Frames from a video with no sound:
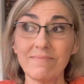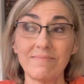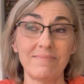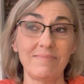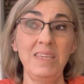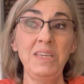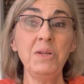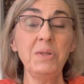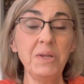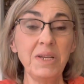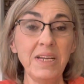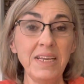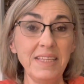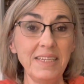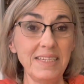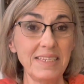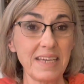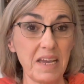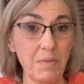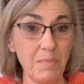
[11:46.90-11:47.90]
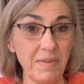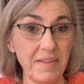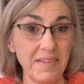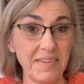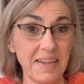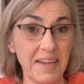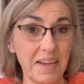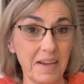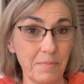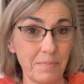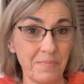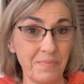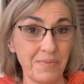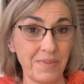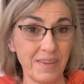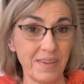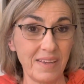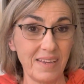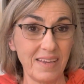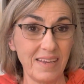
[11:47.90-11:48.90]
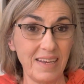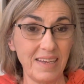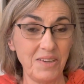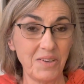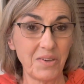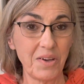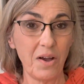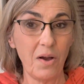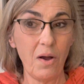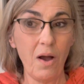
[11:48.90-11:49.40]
You'll look at the timestamp, and you'll go,